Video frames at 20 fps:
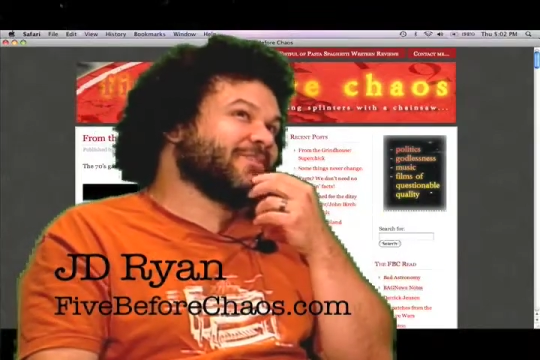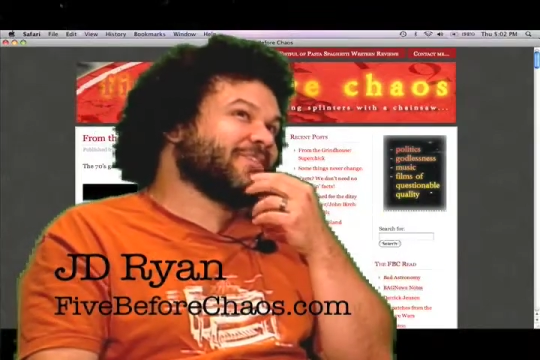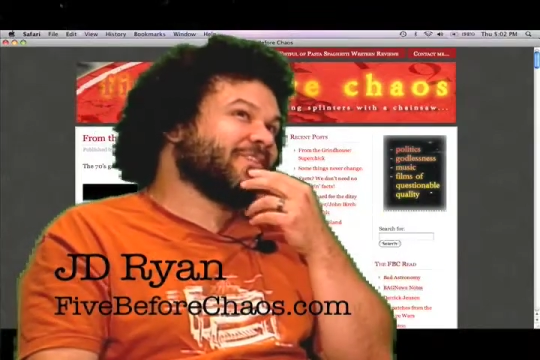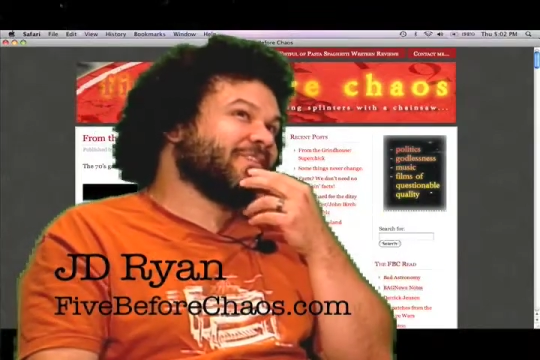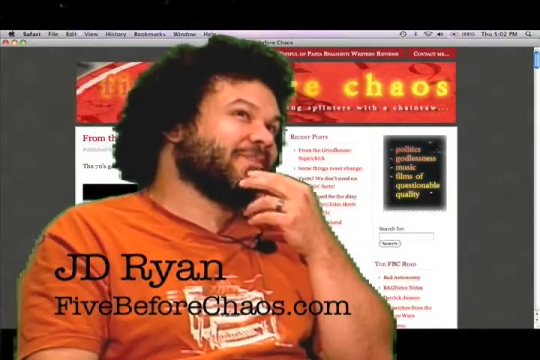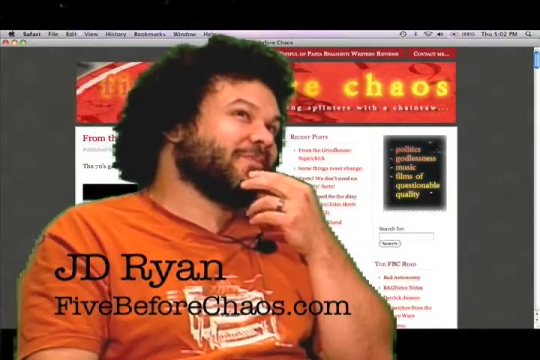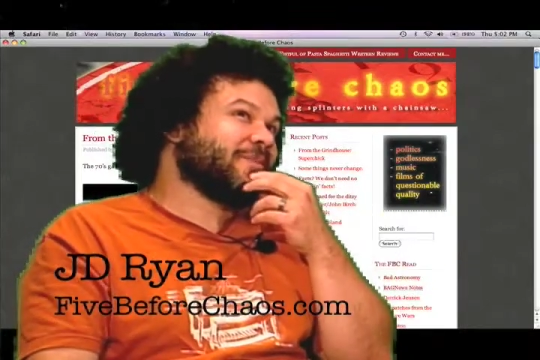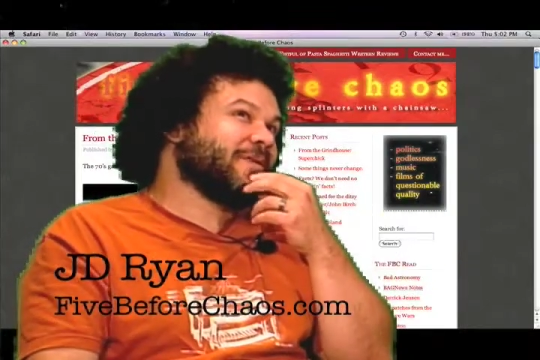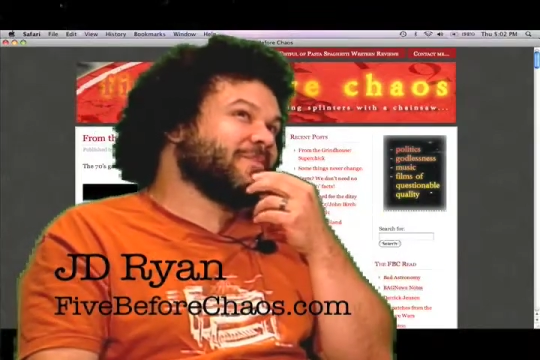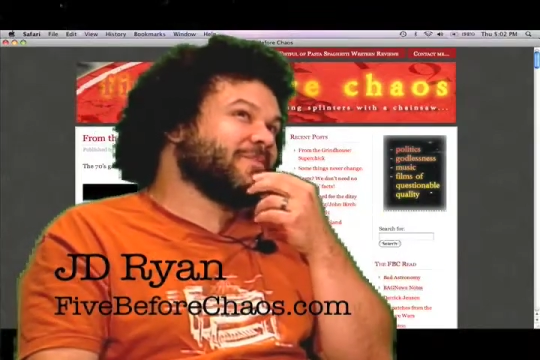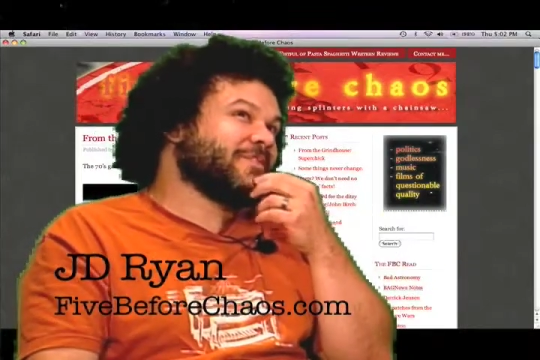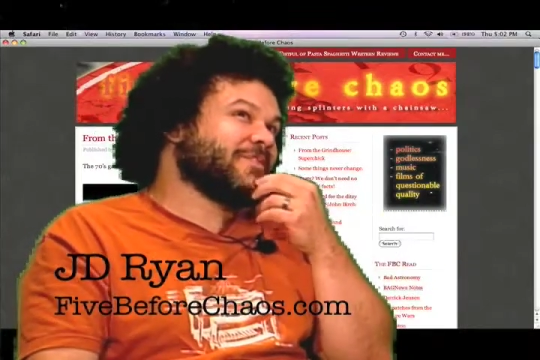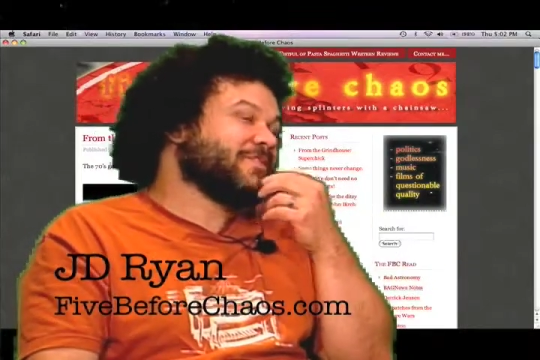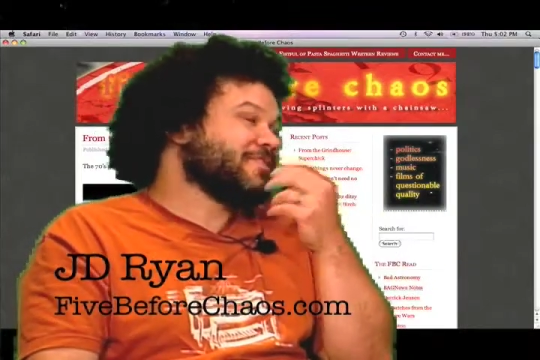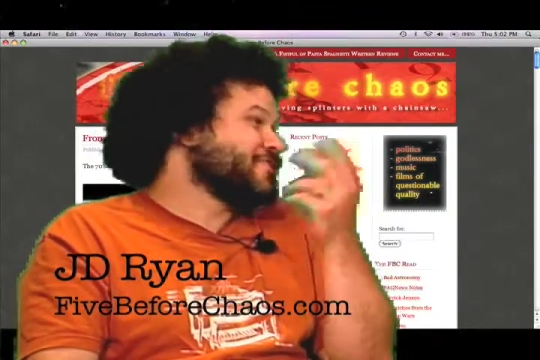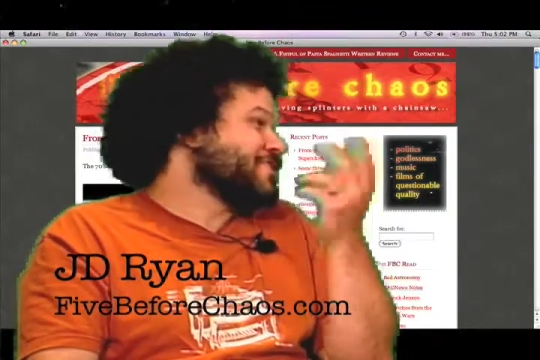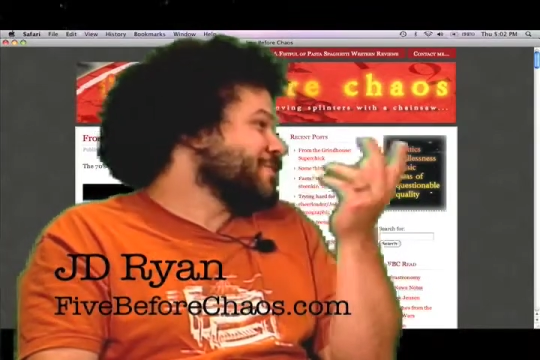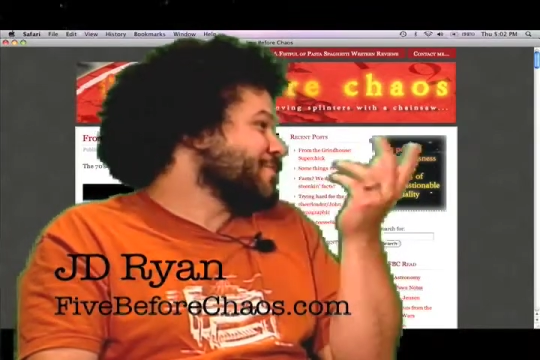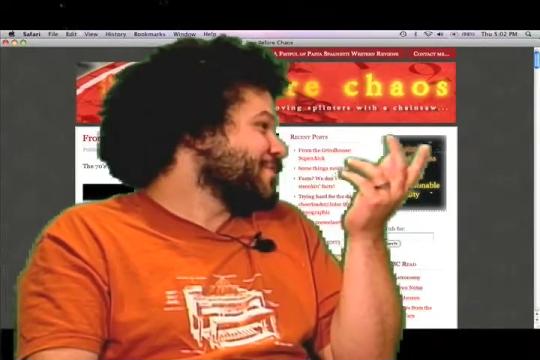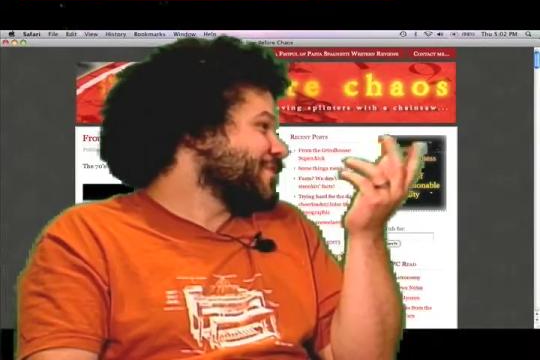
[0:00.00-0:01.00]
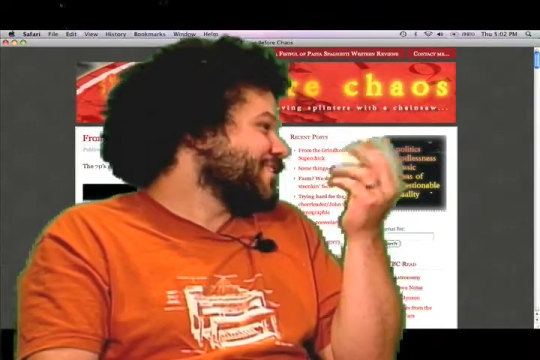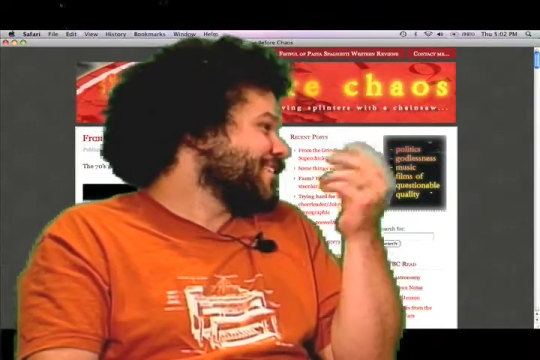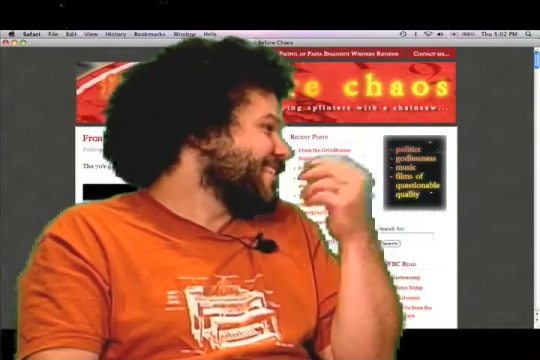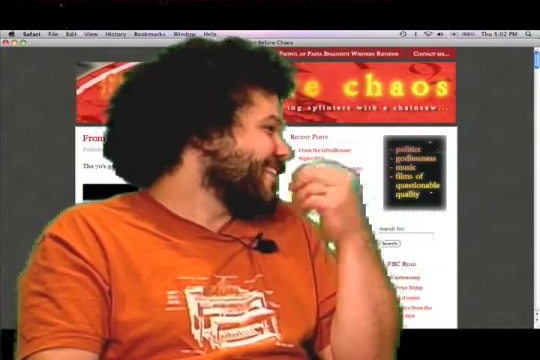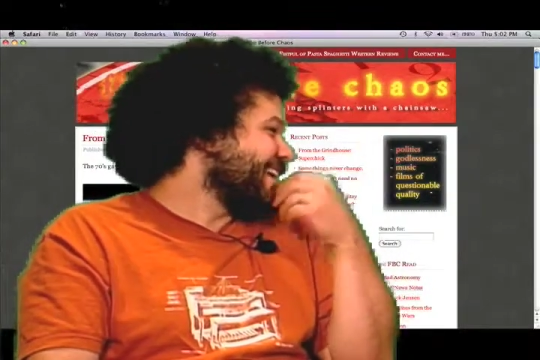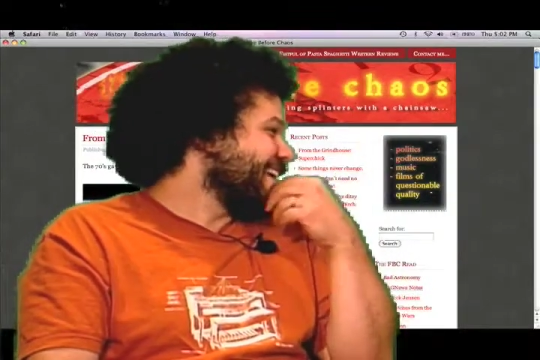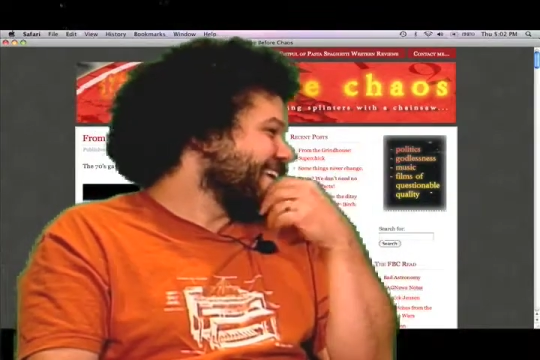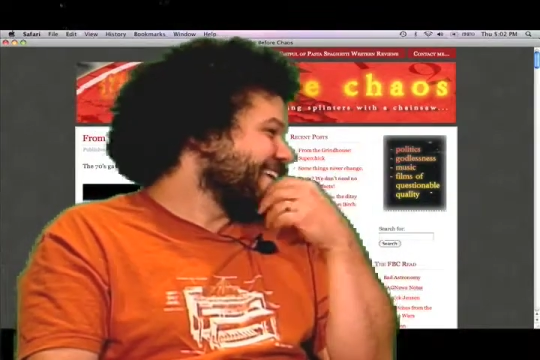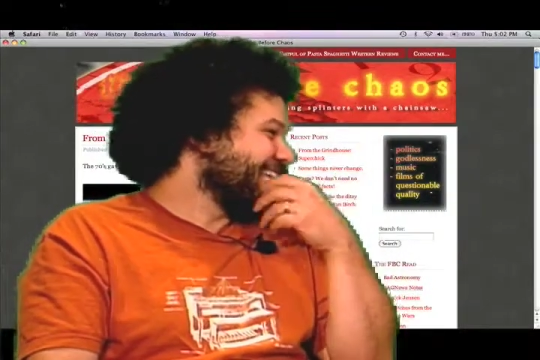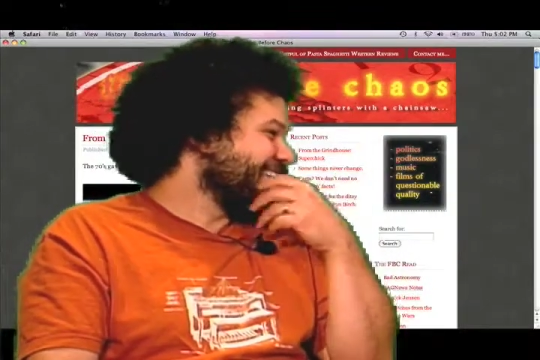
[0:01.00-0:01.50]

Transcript: so maybe there's something to that.